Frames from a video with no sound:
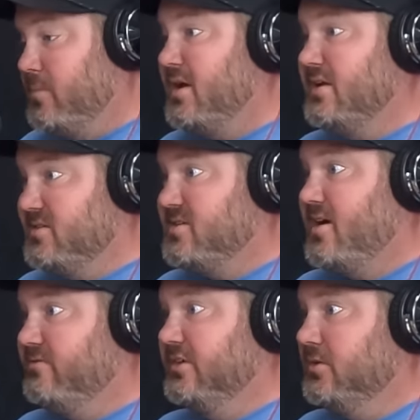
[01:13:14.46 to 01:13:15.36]
bait. It's
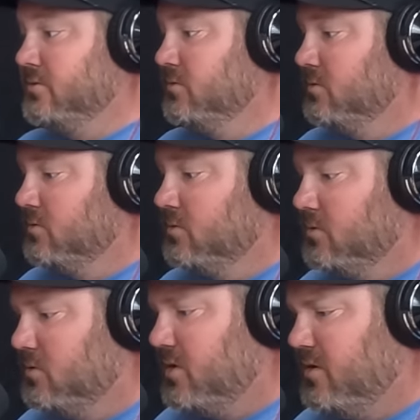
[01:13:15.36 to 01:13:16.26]
heavy.
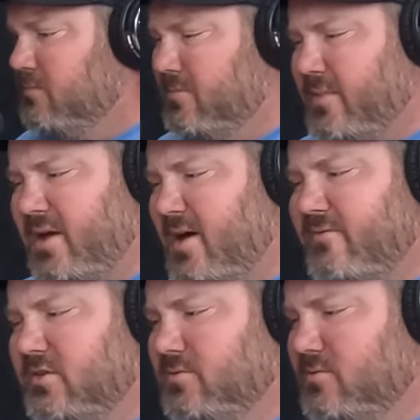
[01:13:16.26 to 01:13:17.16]

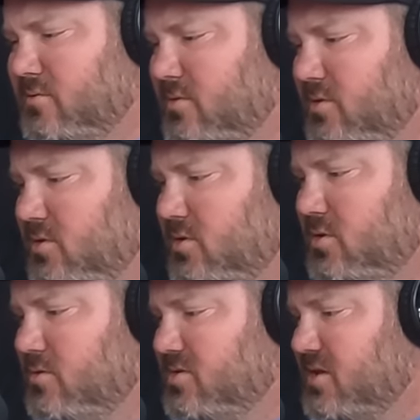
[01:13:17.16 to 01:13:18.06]
Haven't
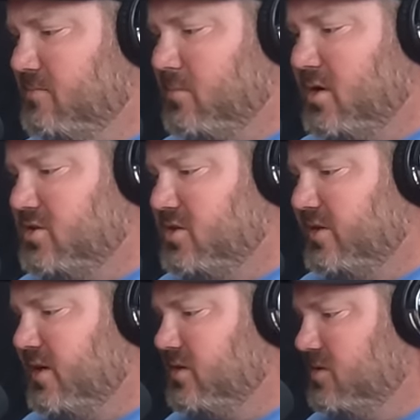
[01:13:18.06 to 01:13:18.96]
used it much. I like